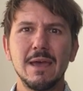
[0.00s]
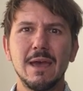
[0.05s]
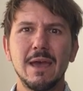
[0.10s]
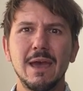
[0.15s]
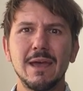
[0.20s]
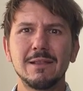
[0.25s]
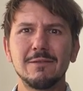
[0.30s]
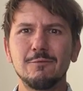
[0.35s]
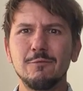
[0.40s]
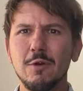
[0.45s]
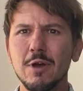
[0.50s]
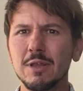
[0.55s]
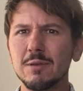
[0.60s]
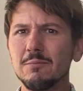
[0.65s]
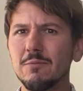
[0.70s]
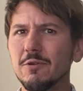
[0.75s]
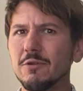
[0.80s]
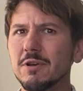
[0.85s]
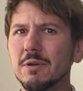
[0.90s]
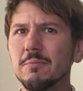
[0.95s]
And one
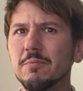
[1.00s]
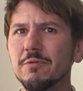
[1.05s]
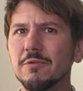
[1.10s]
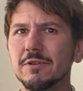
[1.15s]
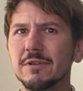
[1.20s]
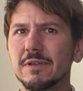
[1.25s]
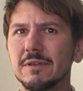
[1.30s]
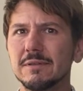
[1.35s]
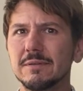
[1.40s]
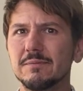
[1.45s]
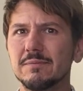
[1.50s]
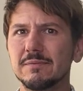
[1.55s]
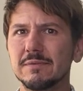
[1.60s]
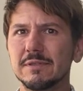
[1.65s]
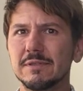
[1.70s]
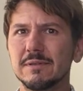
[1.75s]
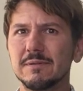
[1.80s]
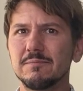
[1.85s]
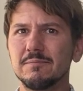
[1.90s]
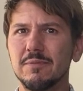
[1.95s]
more
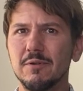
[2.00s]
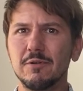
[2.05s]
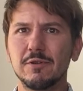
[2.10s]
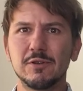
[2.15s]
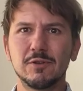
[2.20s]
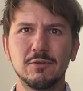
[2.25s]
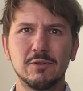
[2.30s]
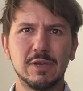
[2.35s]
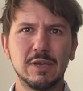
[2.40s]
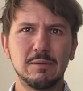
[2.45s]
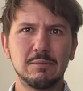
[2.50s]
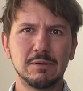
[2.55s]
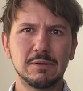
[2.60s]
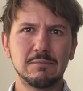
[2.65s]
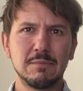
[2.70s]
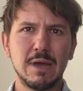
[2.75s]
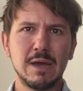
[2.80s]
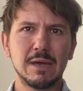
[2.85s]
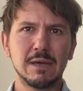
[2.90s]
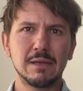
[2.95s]
important point to keep in
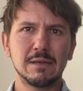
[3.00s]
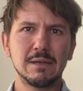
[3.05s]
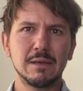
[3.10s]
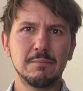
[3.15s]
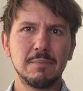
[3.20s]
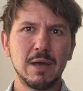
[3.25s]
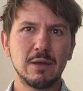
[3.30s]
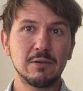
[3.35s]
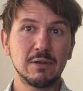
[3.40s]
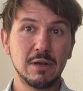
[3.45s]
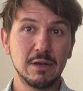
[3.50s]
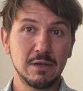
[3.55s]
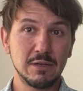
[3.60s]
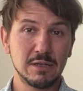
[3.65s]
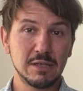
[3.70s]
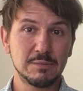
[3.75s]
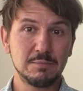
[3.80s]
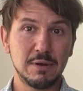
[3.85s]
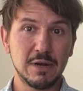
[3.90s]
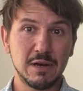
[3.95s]
mind about the
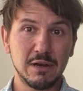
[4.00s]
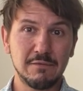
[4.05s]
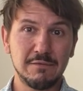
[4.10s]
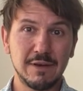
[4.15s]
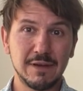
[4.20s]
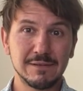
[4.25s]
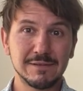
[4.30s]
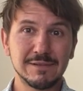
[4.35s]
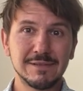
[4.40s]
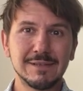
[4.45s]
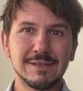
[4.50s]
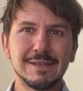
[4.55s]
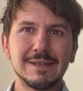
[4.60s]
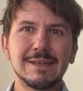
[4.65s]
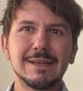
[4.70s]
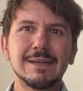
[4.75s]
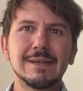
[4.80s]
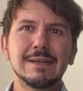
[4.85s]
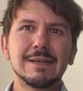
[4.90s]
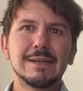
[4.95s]
Learning Spark Fund.
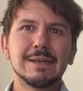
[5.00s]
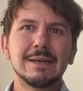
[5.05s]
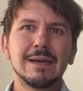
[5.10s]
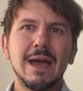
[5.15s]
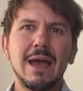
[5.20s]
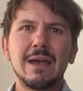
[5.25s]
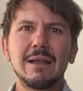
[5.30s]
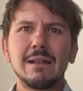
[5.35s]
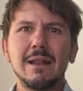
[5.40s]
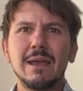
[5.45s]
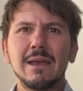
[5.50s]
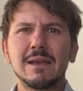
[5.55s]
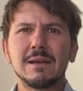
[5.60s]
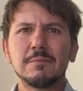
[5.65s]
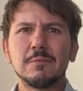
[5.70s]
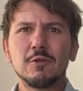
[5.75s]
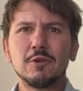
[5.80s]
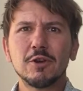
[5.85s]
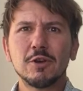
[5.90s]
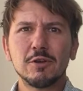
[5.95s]
Unlike a
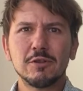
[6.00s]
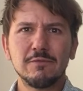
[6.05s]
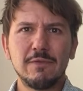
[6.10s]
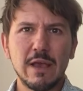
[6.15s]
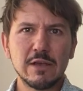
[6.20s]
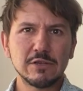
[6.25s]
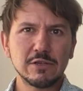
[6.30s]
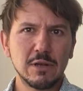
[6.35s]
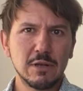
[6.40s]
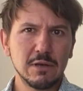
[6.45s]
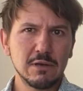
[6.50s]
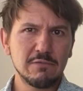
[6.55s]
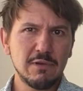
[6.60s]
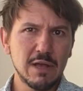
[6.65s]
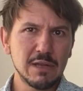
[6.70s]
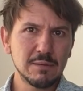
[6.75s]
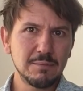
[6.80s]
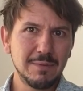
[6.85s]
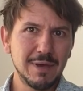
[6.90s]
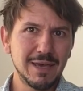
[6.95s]
more conventional
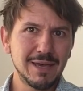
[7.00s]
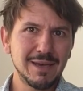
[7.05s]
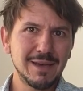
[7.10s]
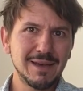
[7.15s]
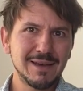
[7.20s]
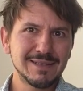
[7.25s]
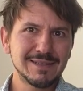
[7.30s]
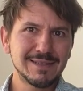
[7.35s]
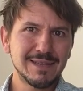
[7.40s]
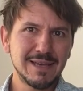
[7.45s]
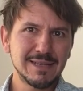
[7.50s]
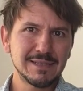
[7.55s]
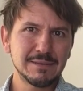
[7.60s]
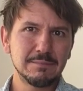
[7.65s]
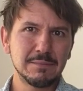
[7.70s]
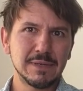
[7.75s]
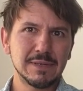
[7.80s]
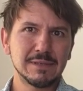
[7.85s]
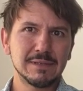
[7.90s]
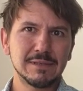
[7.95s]
grant-making
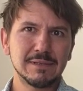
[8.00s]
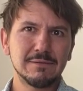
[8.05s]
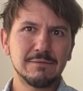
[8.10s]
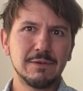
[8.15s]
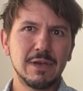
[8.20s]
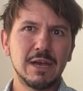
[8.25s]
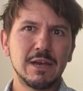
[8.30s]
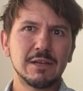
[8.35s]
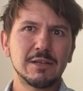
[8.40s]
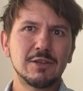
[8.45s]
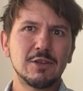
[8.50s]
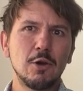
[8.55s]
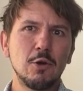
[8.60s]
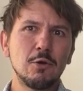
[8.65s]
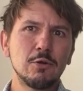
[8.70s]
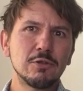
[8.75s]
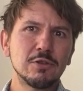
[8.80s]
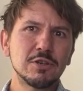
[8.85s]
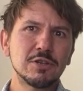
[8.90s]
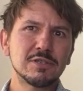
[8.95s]
assessment, where
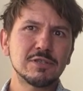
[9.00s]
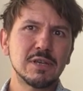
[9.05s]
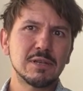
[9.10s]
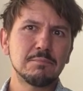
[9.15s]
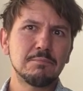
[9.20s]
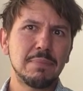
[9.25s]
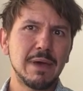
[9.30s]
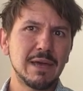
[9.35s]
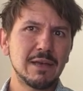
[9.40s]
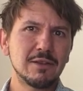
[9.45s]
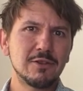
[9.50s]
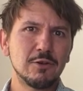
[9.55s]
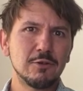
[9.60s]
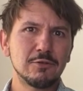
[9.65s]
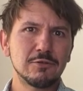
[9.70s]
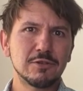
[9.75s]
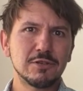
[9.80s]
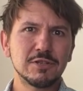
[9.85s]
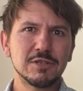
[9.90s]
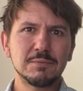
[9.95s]
donors and back
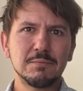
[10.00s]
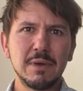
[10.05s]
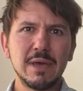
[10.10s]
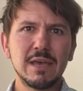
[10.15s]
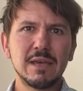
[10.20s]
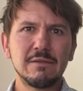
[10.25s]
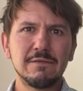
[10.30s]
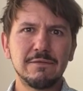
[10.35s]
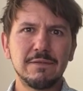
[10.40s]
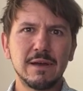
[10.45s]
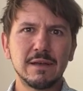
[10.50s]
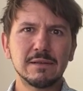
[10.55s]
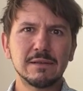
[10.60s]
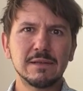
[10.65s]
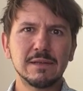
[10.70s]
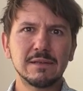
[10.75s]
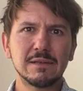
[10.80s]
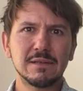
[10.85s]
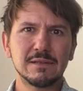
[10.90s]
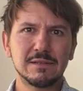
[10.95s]
donors make
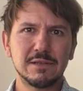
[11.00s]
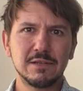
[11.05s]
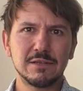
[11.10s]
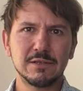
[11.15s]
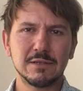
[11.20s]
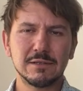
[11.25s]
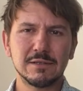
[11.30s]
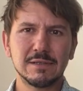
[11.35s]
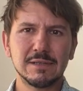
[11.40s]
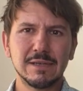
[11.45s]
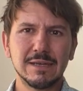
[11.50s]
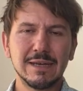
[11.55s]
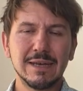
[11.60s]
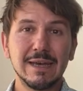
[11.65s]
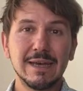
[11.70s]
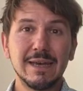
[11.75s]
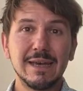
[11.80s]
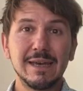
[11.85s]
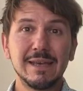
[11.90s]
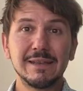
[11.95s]
funding decisions,
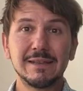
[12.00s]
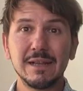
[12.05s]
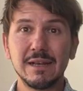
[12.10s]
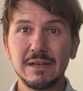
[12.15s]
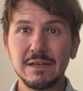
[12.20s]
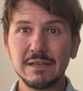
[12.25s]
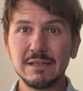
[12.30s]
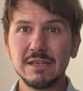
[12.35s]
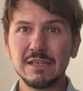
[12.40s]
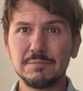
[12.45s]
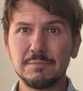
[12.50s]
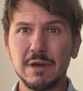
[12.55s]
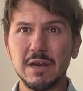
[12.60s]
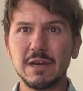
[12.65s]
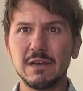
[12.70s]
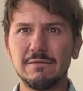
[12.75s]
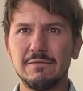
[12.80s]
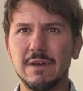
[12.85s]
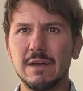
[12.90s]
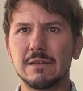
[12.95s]
in the Learning
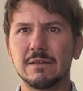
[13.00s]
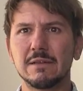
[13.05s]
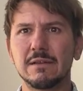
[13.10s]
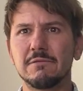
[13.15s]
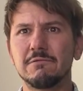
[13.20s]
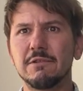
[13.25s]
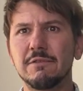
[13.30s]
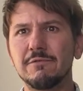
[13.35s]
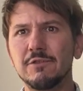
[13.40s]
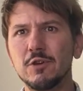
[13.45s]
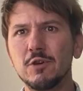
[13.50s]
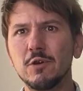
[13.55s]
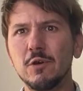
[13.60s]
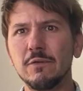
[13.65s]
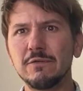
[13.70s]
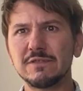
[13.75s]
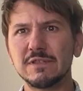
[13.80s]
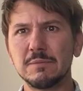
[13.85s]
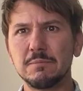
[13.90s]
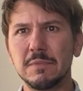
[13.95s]
Spark Fund, the review
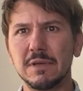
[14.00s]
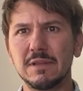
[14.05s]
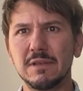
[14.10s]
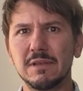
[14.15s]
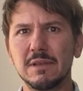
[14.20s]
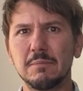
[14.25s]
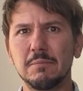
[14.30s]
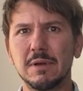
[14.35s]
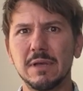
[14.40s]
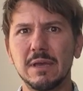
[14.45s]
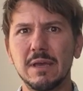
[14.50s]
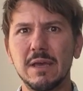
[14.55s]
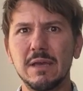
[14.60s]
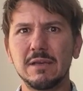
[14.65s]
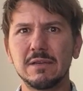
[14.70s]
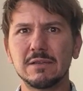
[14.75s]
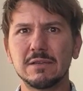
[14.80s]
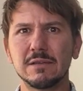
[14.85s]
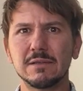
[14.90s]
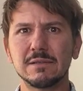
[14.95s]
of submitted
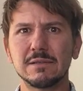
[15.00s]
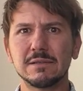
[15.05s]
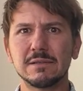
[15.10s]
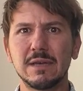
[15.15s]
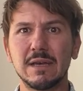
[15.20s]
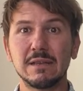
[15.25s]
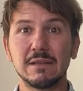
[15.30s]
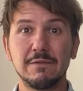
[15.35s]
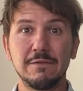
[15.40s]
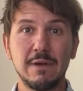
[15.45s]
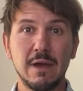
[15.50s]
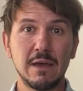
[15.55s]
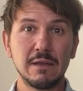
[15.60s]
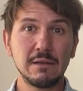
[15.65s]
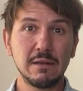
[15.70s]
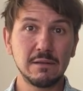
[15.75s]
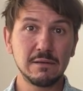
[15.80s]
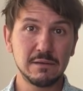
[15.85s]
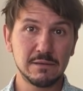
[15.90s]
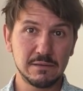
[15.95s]
applications and the
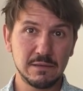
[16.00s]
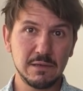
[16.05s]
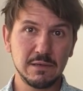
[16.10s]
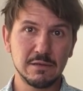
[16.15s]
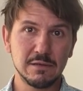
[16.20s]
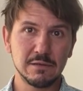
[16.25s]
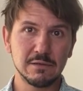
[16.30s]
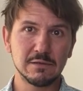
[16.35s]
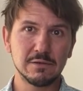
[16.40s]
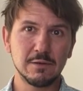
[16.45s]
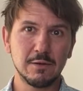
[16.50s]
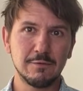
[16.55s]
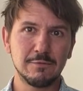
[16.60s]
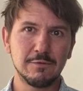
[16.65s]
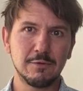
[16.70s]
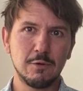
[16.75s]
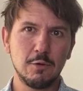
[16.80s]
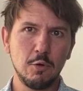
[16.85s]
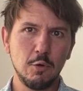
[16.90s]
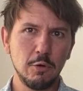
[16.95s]
final decisions of
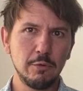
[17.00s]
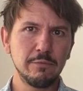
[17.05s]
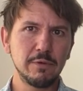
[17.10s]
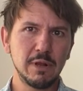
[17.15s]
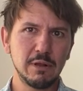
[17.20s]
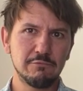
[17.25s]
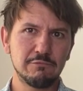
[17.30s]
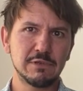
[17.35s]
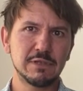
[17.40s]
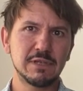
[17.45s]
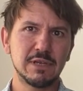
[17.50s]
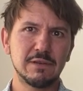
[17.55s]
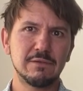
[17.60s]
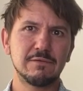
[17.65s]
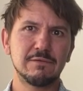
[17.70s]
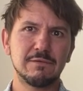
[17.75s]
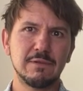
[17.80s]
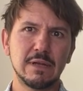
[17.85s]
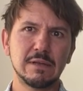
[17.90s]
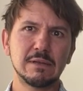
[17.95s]
who will receive
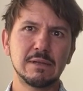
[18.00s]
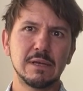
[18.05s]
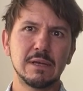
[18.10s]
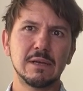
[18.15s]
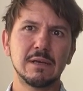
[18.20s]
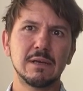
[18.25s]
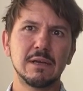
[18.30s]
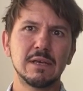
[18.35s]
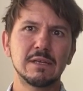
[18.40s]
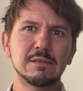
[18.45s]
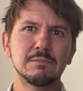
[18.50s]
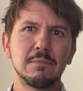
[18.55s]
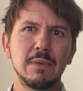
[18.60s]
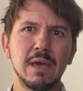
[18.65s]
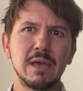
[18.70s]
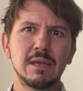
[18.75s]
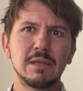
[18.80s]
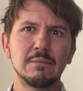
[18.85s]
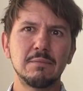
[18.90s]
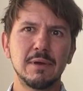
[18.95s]
funding is
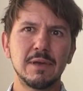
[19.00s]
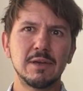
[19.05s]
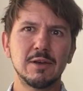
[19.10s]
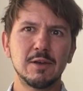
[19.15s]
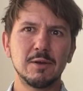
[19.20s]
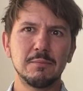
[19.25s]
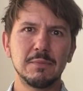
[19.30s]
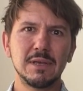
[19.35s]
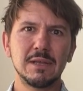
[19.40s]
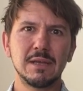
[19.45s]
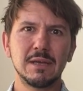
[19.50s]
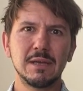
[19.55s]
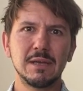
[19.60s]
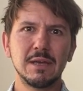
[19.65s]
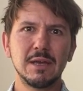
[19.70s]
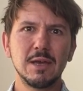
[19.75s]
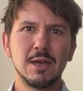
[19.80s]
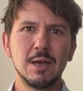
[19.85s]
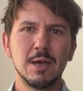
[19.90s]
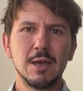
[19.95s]
made by a committee
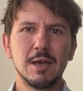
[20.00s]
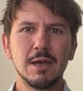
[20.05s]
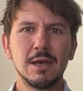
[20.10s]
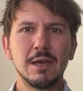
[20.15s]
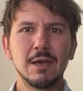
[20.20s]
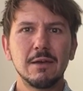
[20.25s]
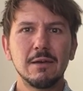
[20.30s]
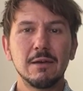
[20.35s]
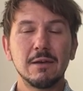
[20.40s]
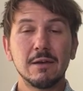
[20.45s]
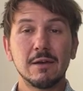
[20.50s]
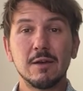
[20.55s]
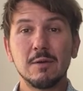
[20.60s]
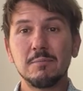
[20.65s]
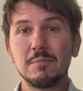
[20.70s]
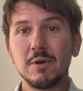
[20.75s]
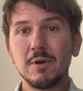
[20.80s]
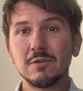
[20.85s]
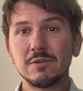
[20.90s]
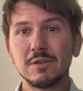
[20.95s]

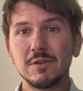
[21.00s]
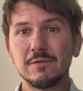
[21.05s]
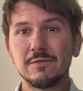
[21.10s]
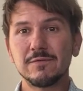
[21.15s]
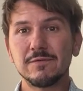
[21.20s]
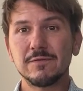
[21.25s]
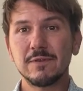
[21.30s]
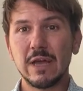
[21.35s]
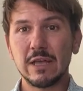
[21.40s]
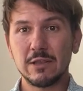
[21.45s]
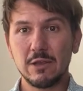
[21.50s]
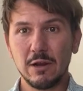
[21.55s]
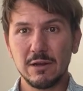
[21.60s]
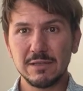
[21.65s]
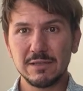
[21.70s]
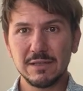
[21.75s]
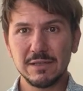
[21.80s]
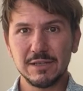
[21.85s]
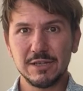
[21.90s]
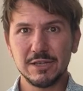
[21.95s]
composed of
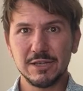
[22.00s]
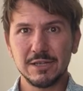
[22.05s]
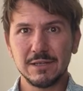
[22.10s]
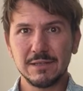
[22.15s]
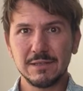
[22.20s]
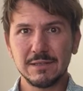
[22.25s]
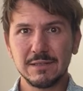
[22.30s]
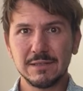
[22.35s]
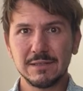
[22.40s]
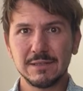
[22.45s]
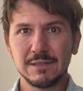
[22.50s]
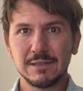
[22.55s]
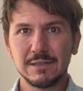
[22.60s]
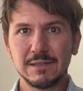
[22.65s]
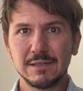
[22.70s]
adolescent girls